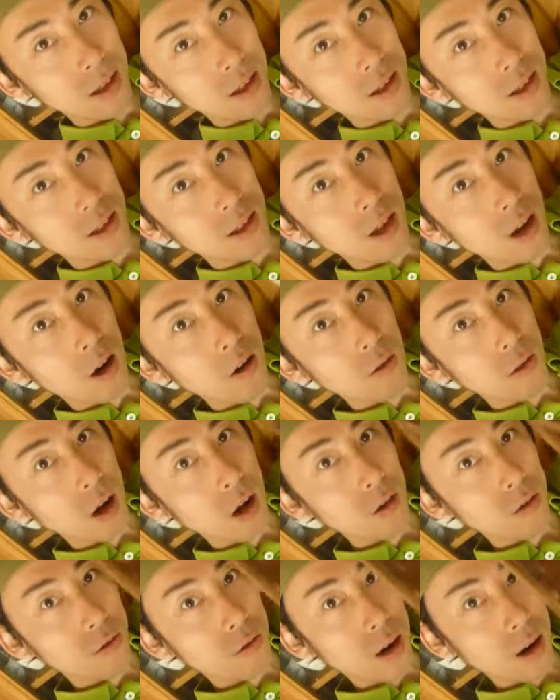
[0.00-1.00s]
it turned
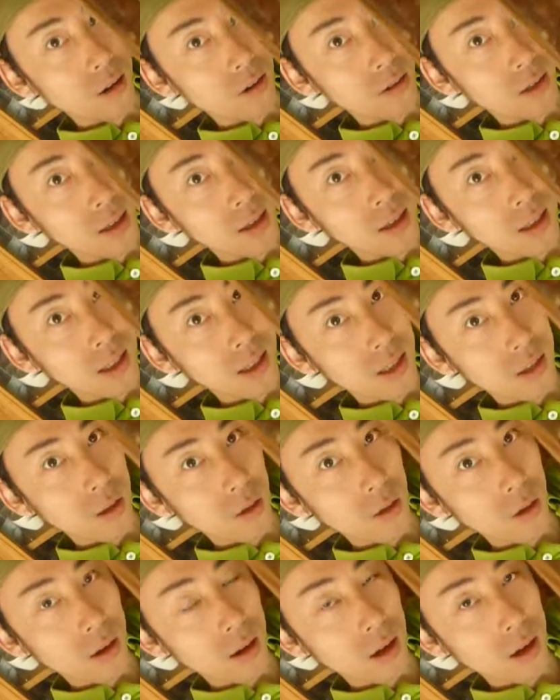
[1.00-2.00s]
out like this
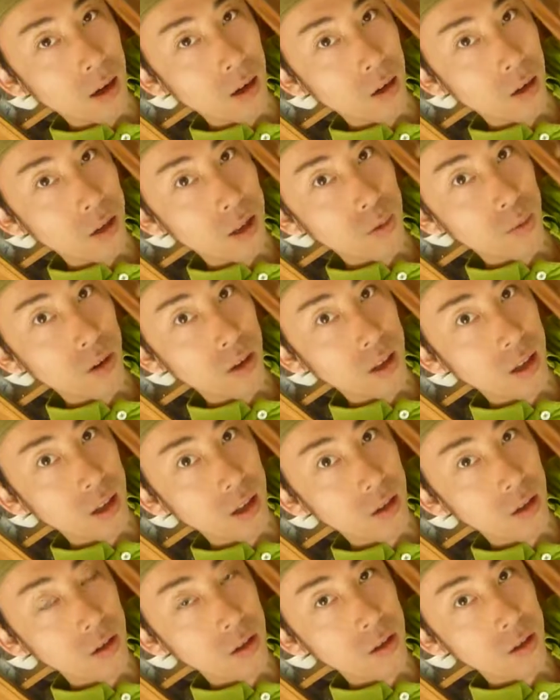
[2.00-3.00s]
so it looks
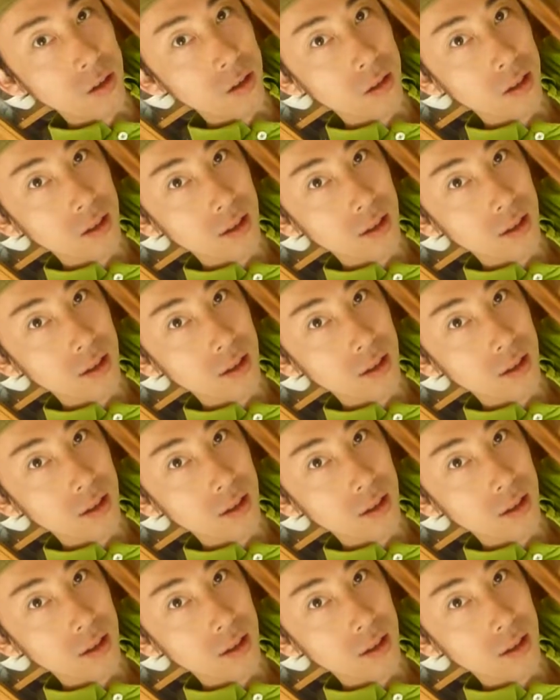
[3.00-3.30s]
pretty good